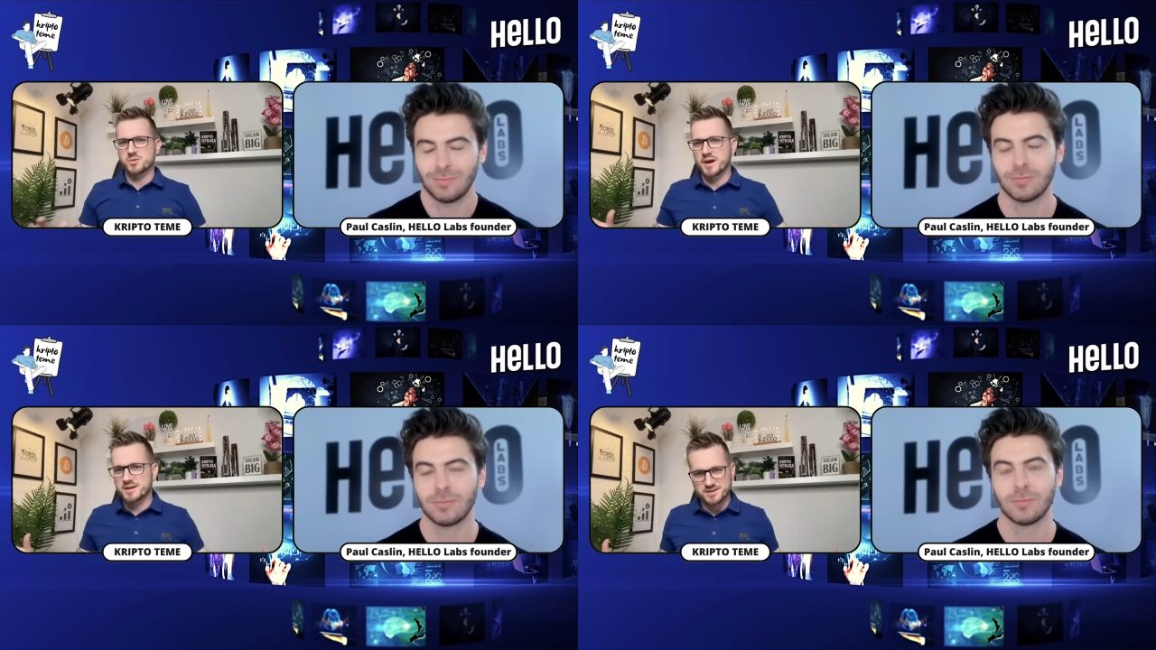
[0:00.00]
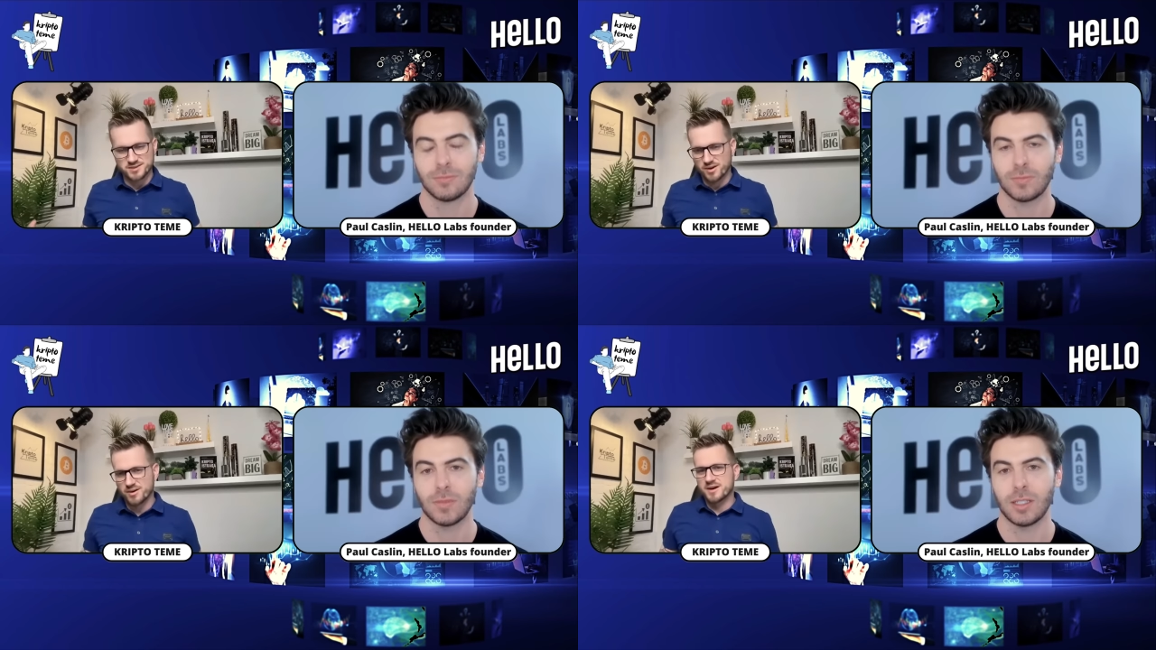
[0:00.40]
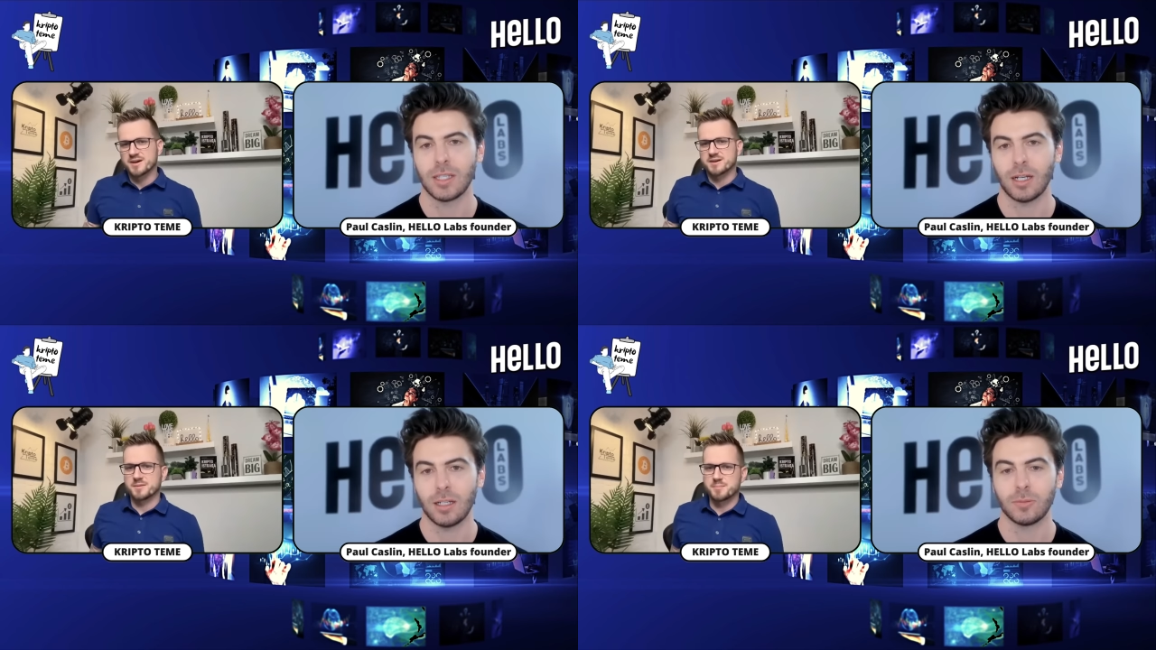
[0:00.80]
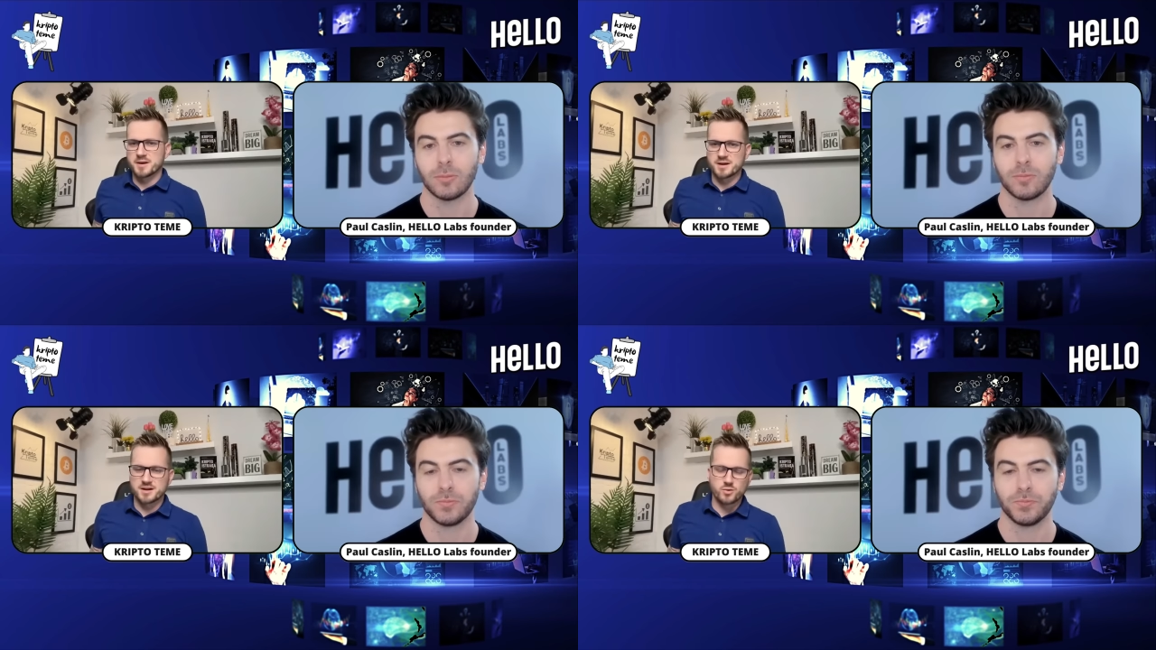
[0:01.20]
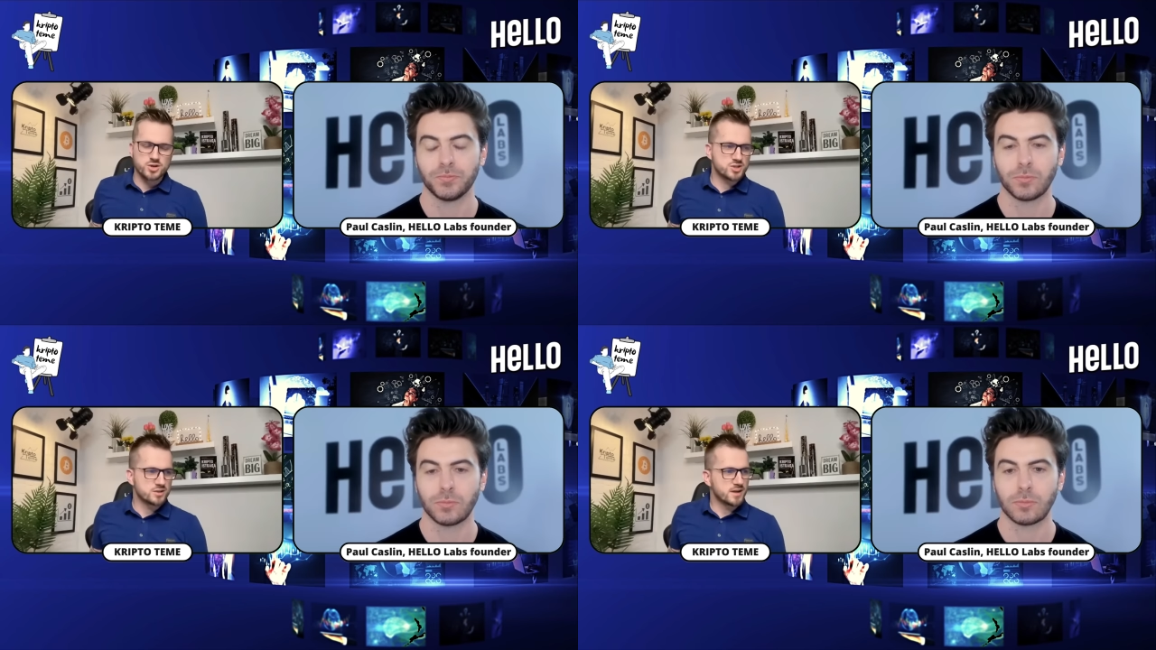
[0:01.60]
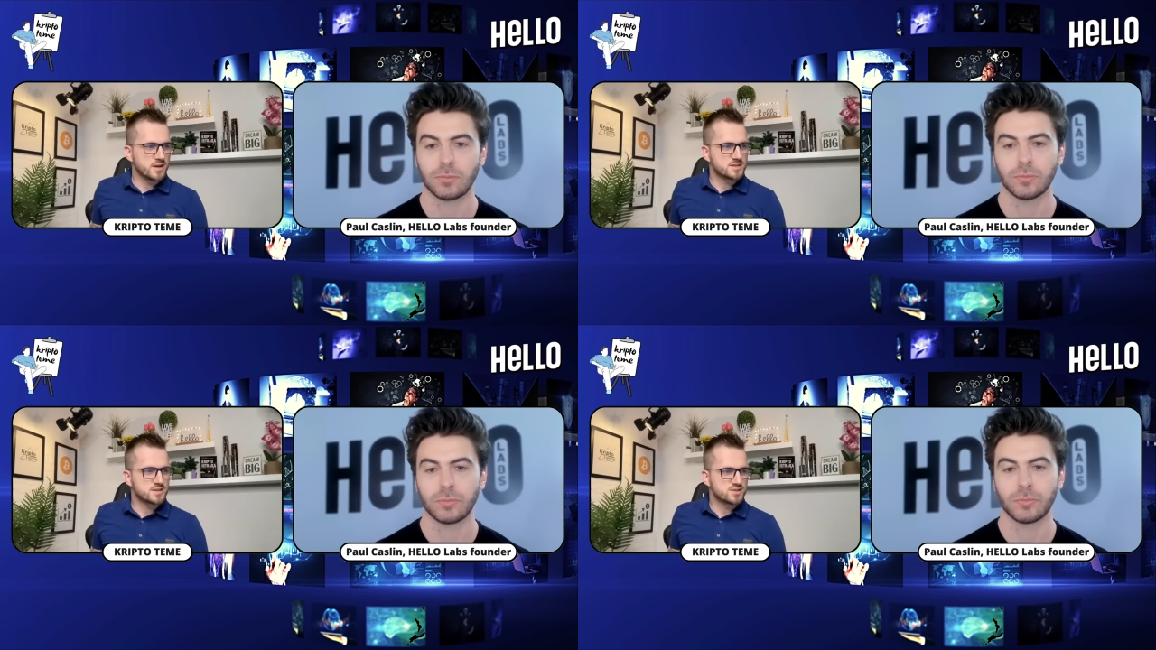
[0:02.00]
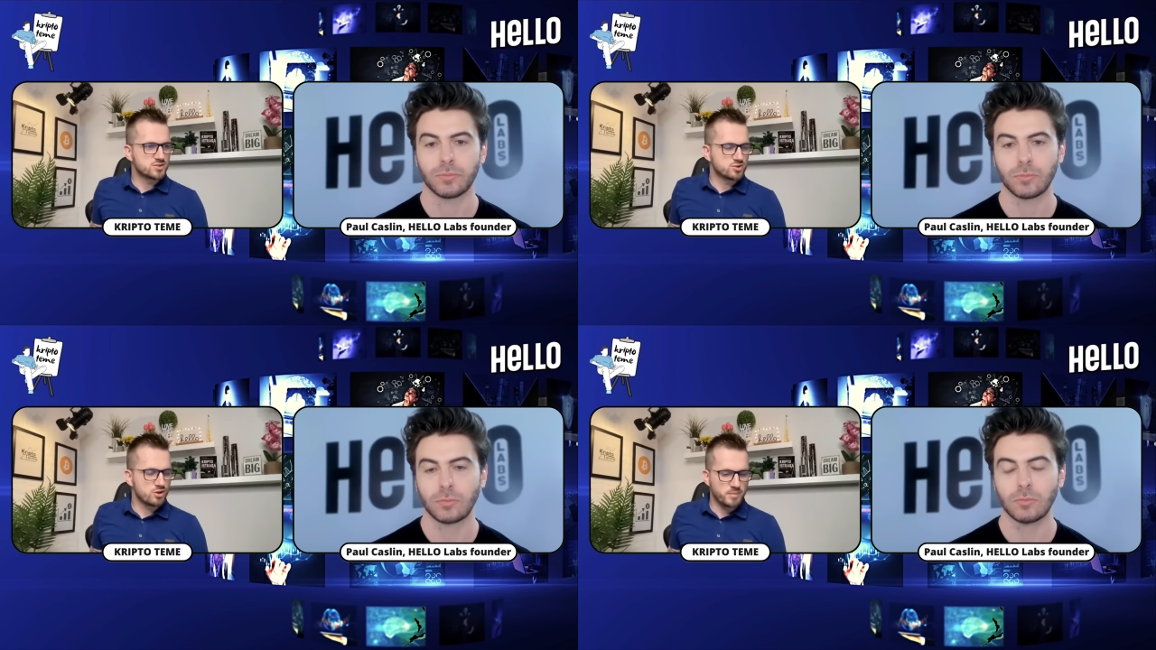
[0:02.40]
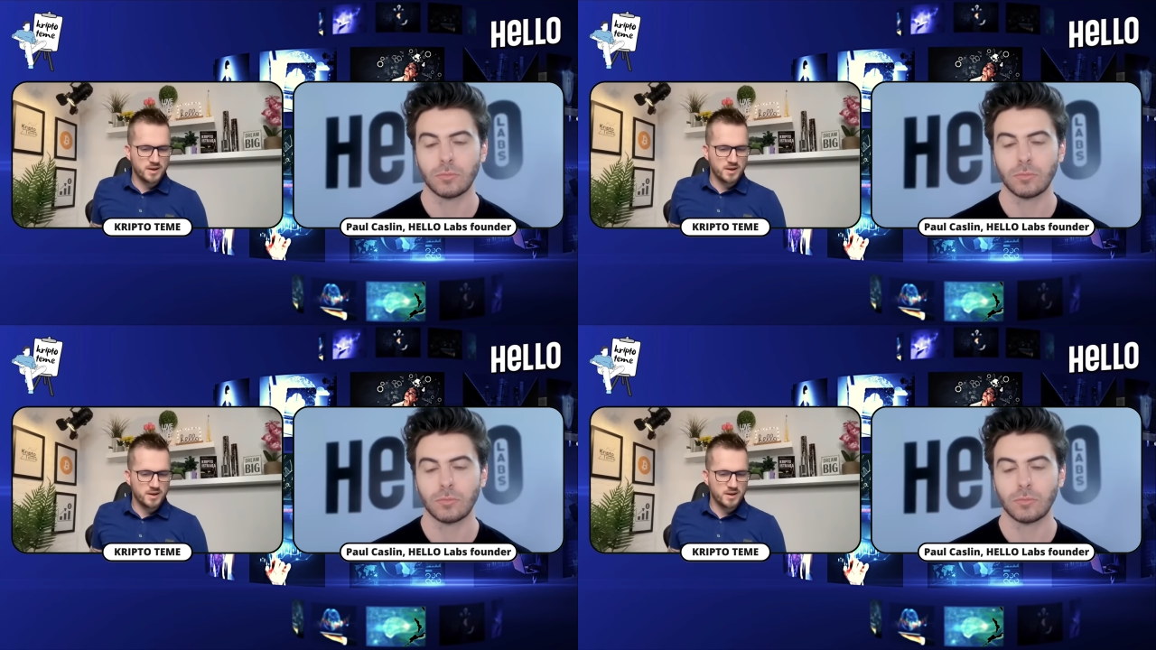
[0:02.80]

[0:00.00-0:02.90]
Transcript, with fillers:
Speaker 1: when, you know, uh, question as, as usual.